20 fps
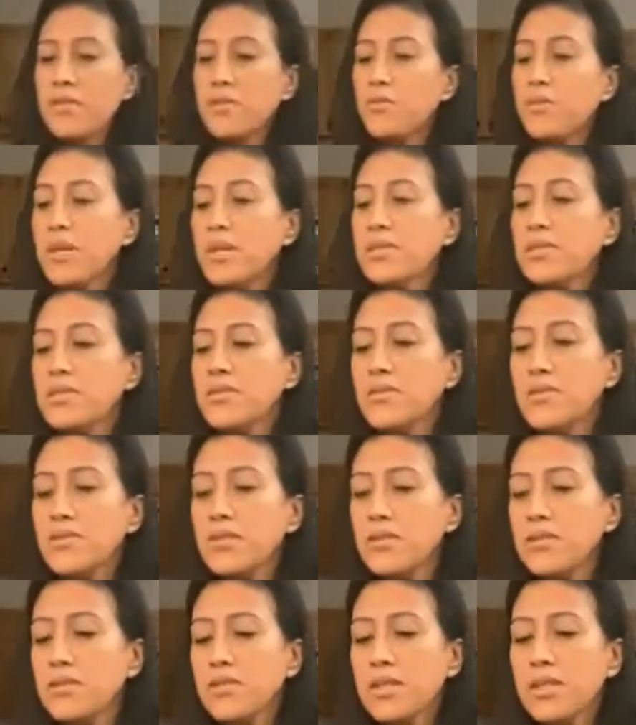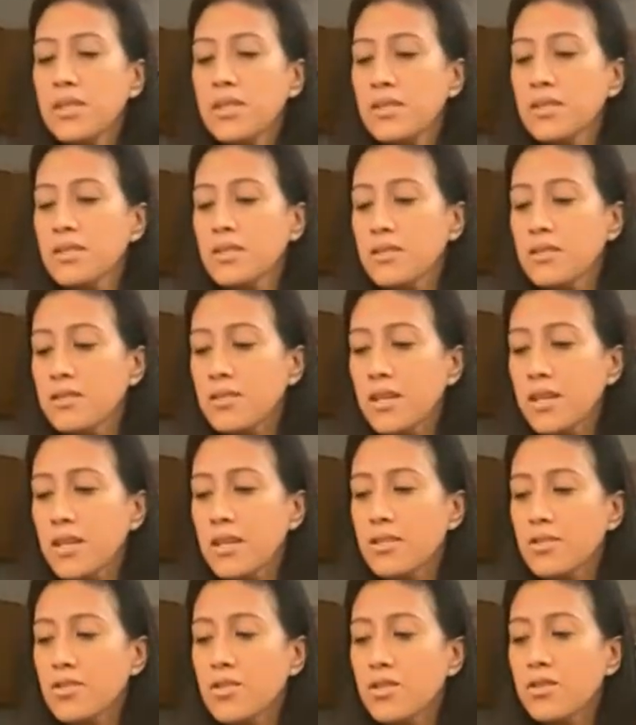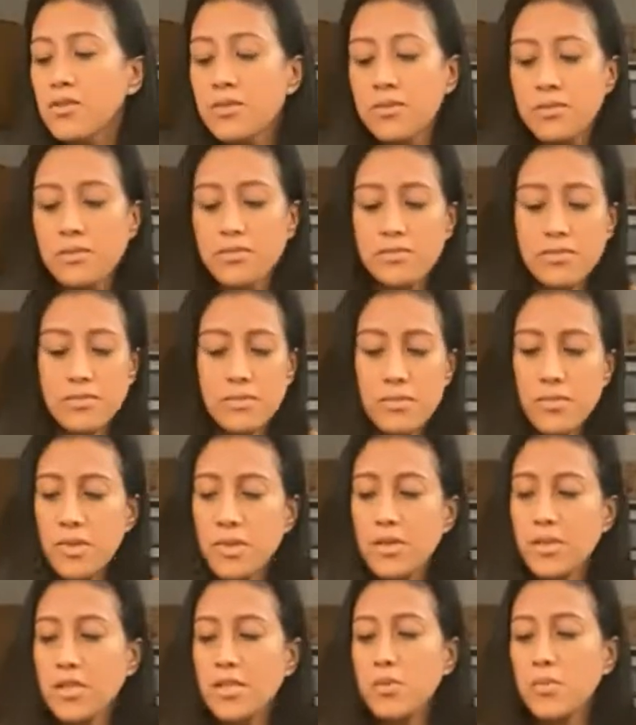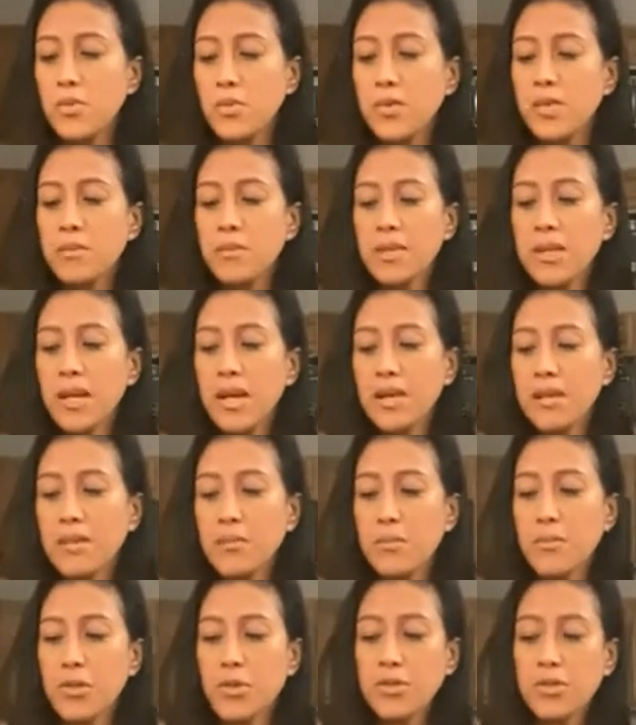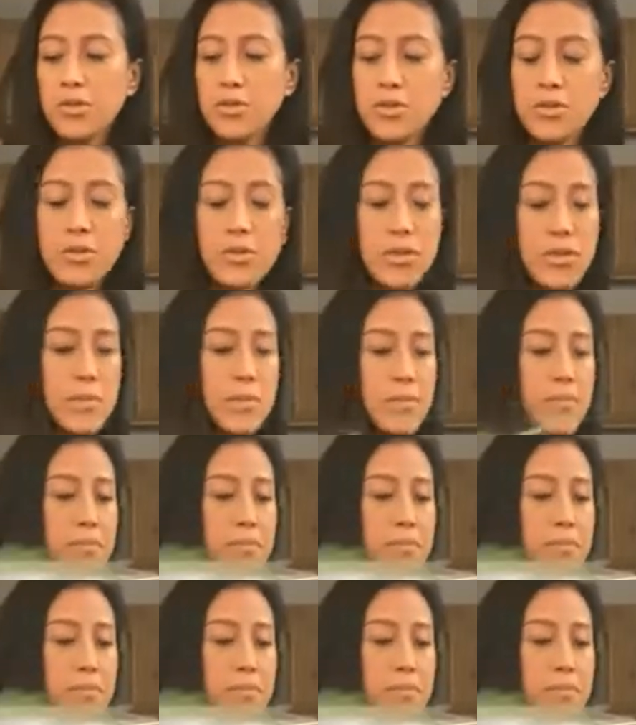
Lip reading: the rest of your ingredients. Okay, so at this point, I'm gonna add the bok choy.